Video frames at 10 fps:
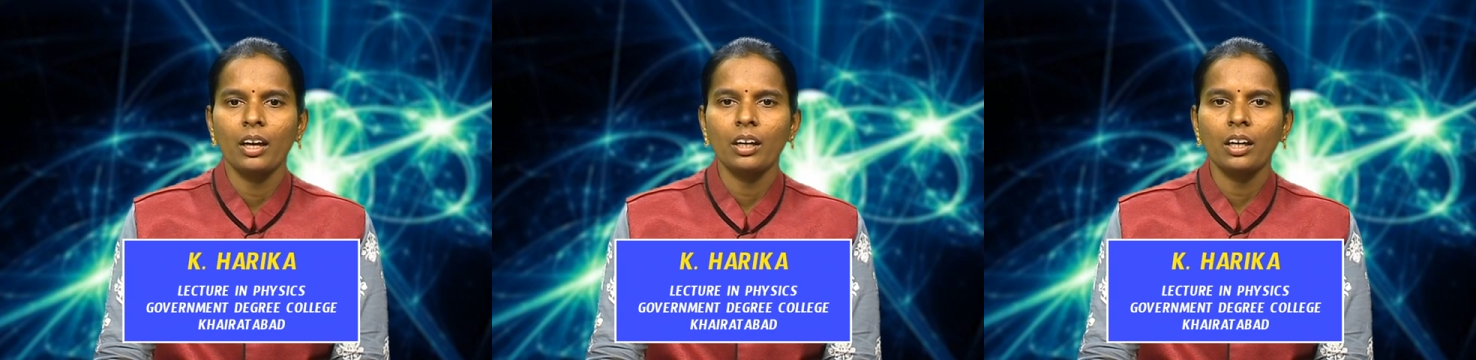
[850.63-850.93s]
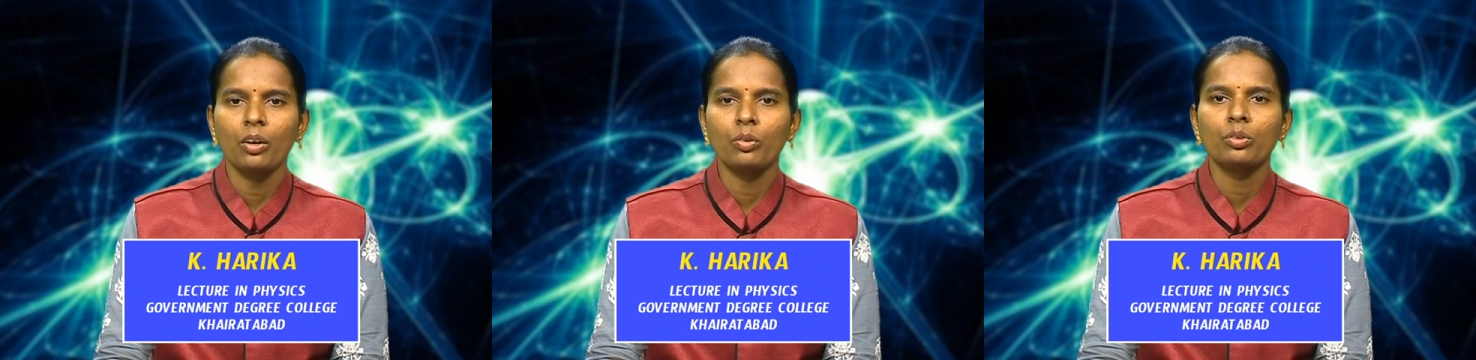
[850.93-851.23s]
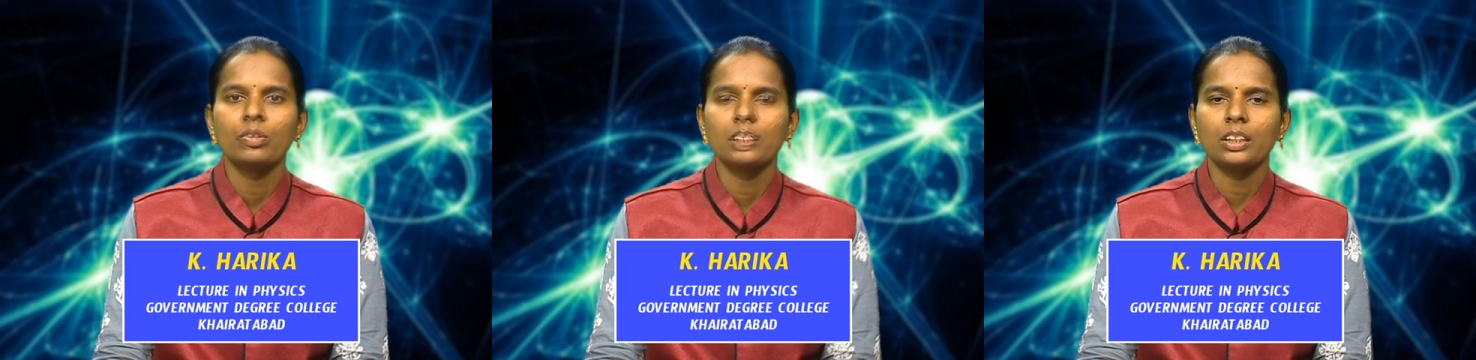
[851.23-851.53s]
and
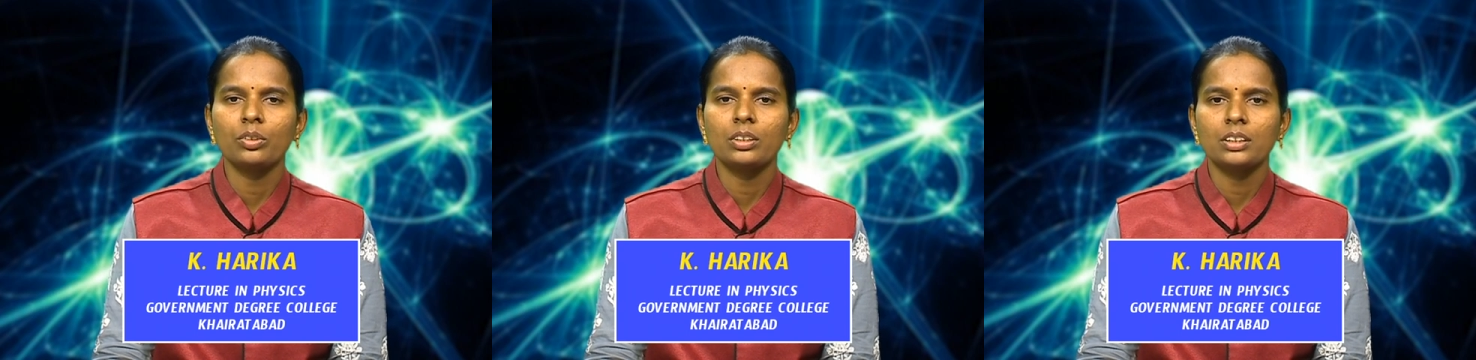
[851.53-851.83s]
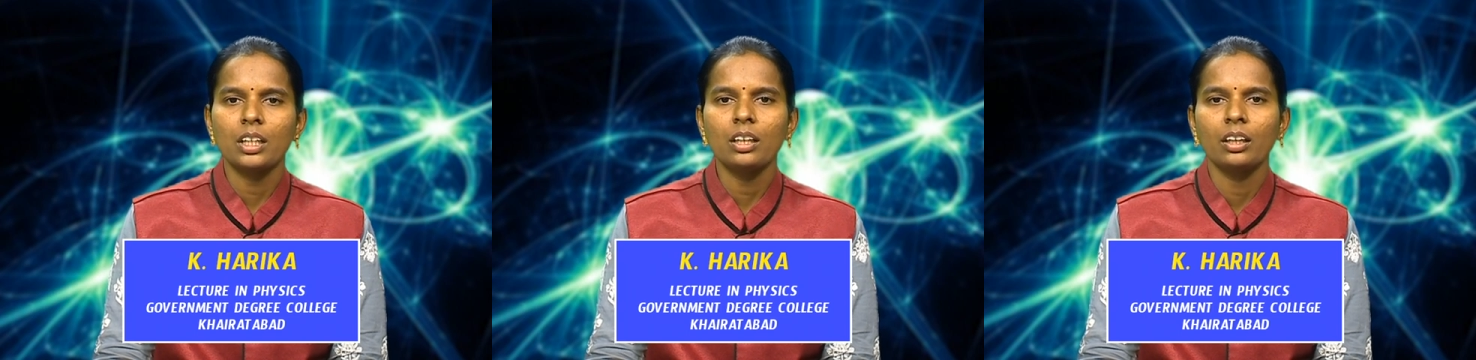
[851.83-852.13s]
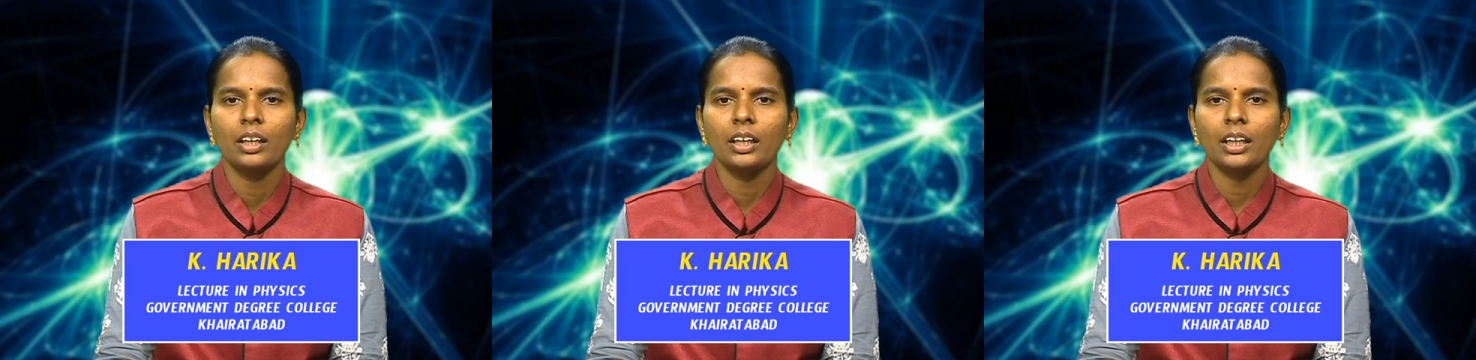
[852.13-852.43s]
now C2 is the
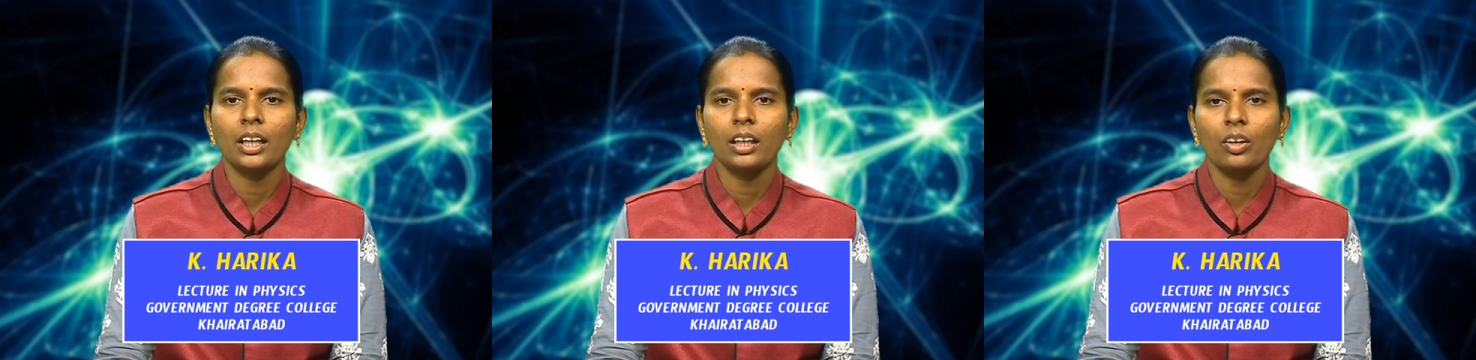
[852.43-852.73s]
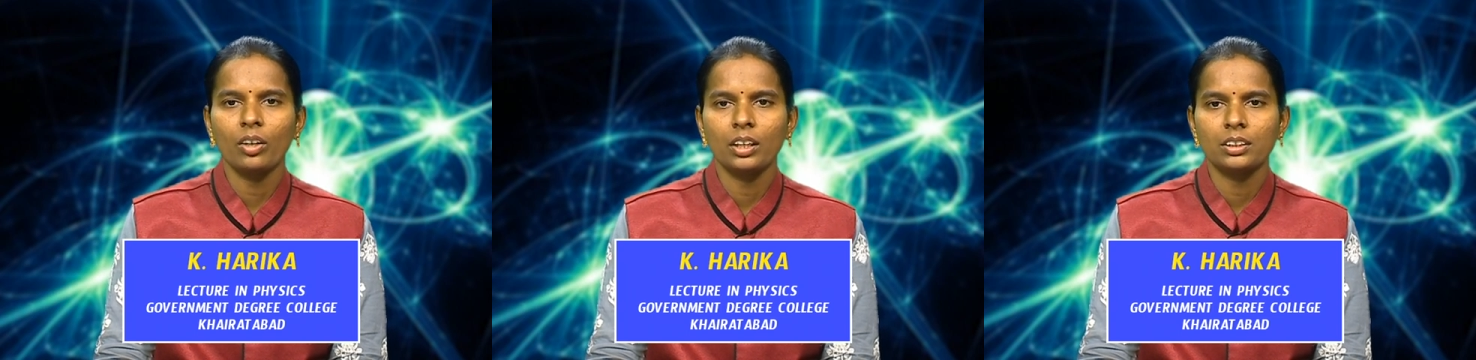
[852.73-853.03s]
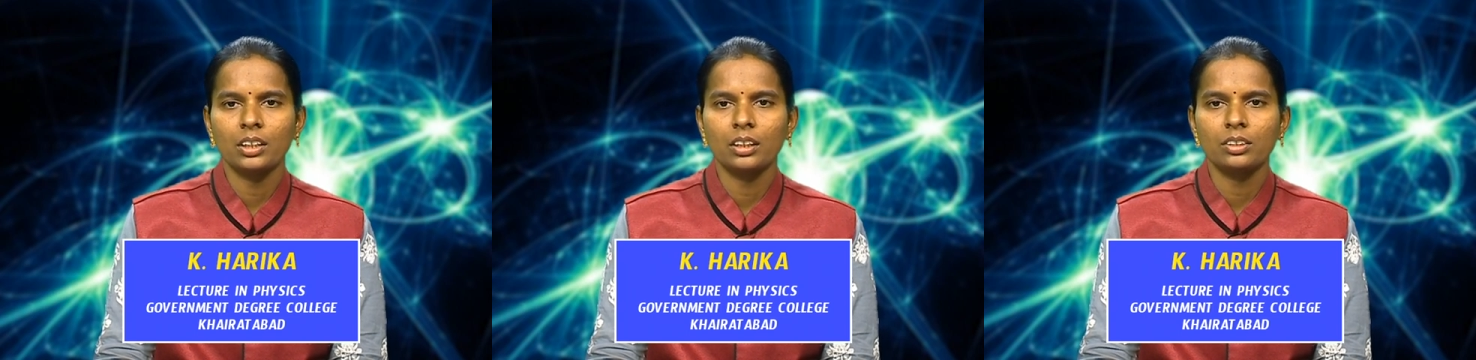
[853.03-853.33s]
integral
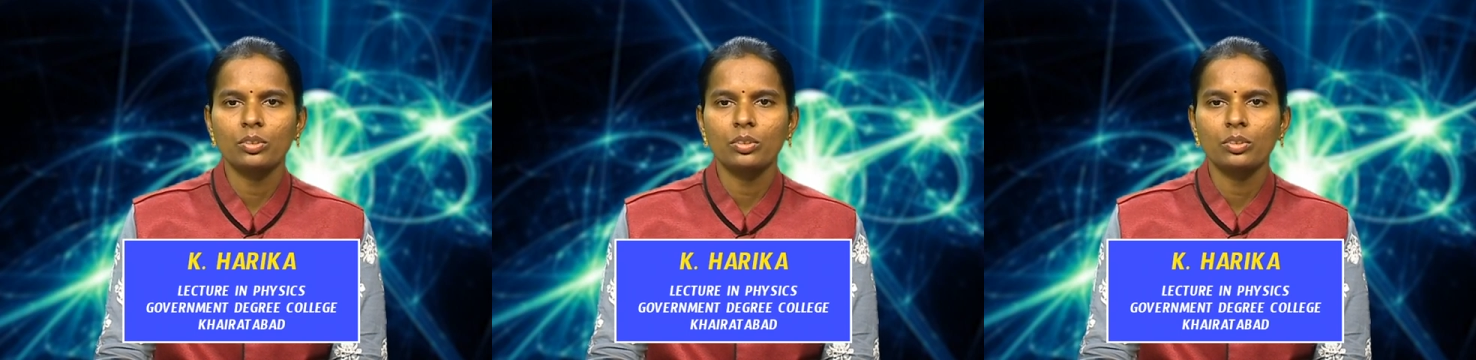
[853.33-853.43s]
constant.